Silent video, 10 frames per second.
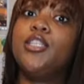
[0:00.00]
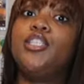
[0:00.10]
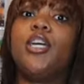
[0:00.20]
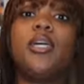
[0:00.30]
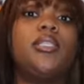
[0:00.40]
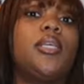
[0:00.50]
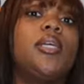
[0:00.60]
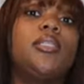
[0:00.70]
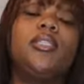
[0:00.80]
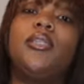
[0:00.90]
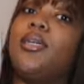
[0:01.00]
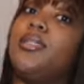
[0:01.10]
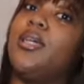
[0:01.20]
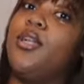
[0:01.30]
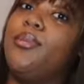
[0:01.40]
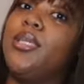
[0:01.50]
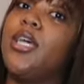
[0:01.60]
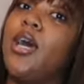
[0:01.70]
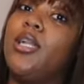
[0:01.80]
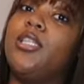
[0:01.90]
just because it does look a little bit
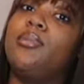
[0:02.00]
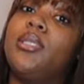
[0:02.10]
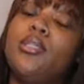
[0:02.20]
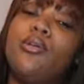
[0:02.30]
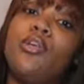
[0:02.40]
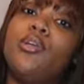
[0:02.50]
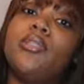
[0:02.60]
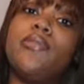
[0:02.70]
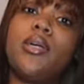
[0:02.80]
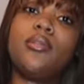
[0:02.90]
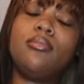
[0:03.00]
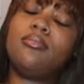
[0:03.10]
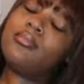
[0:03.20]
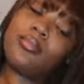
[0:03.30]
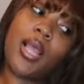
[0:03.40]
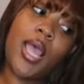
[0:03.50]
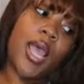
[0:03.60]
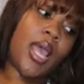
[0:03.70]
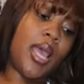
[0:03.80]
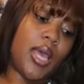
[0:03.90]
childish, but it's still cute as fuck.
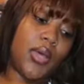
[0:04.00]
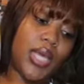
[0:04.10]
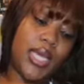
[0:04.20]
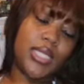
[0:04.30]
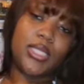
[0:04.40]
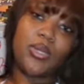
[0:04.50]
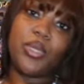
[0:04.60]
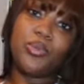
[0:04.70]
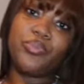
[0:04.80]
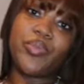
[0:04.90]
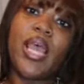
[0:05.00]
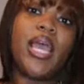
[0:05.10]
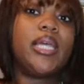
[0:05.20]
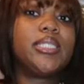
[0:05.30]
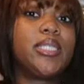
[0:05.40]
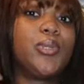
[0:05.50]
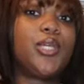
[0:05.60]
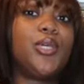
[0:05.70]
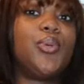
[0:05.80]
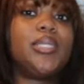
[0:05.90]
I don't care, it's still cute. It's still
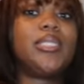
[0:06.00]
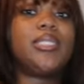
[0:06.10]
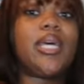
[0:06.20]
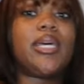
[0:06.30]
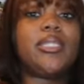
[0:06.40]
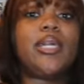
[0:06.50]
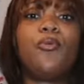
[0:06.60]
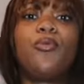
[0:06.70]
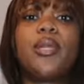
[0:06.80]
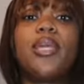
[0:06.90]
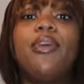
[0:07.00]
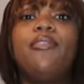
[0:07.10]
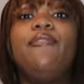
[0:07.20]
cute, it's the size that I want it, it